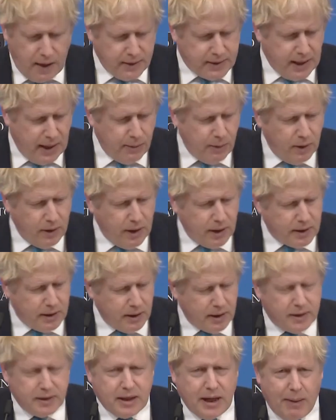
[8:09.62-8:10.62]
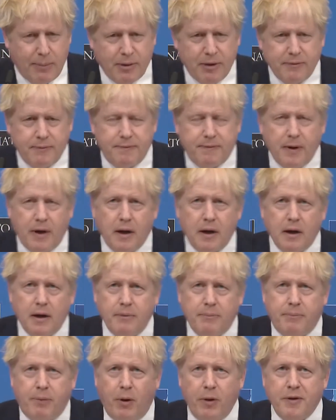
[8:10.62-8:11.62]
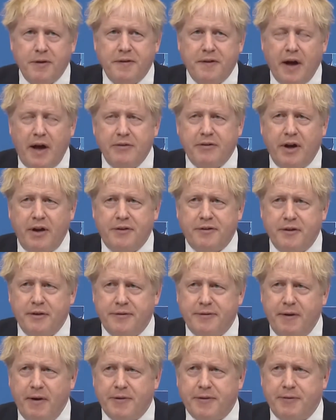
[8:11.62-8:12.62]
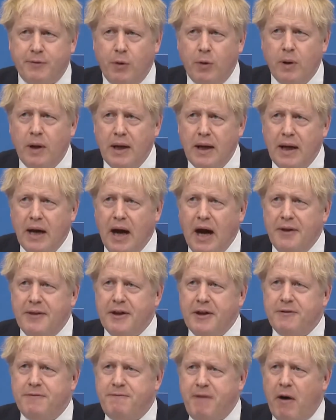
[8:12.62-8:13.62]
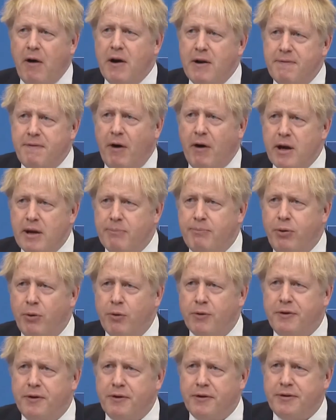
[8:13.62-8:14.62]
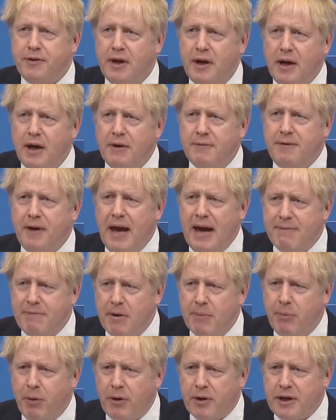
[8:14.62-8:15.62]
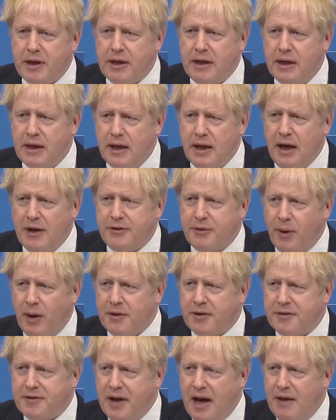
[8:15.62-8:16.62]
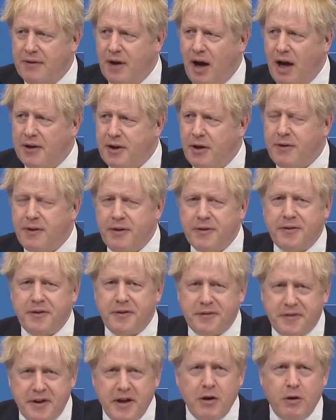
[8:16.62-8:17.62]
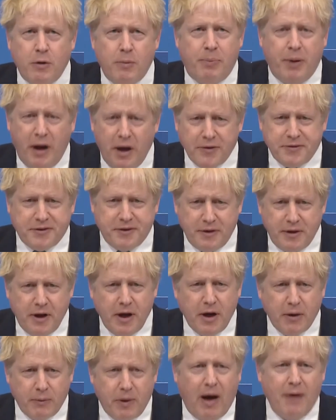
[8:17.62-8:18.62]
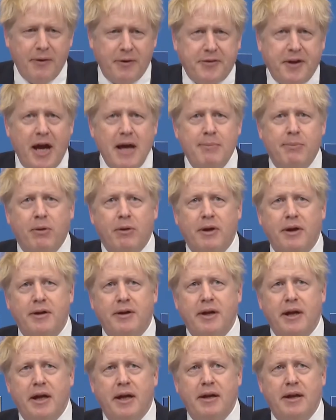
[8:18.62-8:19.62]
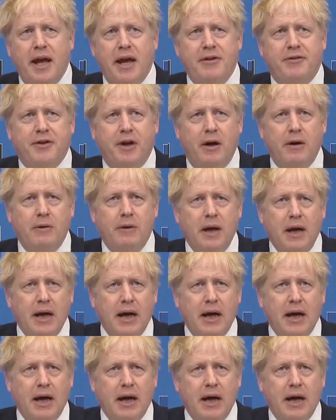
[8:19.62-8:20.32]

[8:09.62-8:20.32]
Okay, well, a couple of uh, points there, Jason. First of all, I think it's very, very important for everybody uh, to understand that I don't think there's a single person round the table in, in NATO